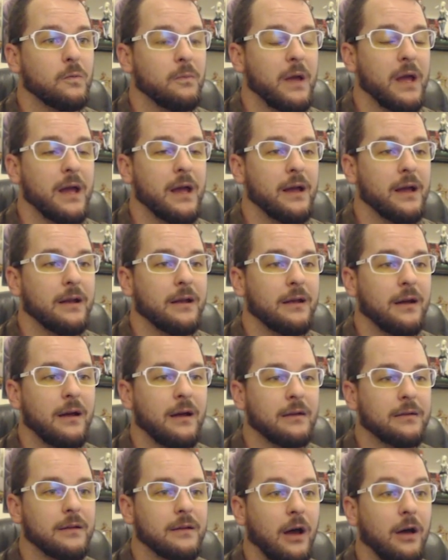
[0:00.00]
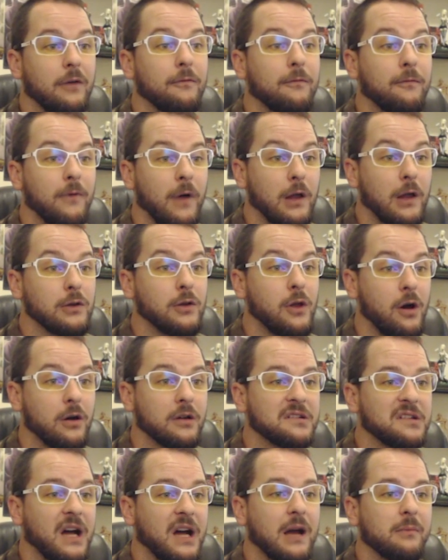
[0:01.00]
man, a
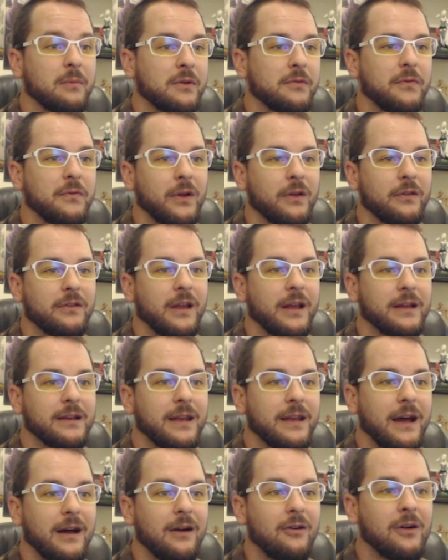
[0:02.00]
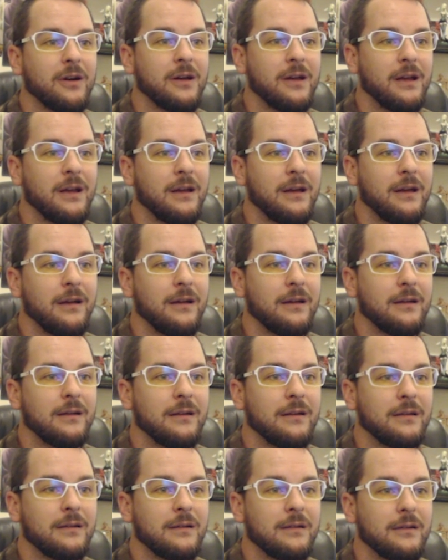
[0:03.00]
long time, it feels like now.
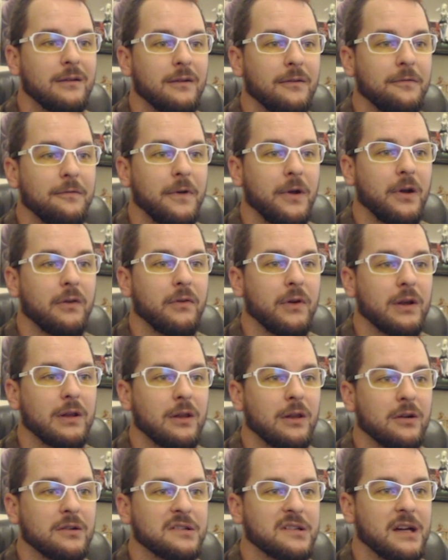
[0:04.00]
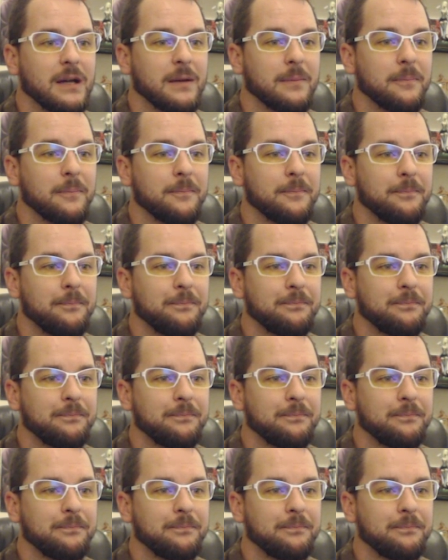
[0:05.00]
Very, very long time.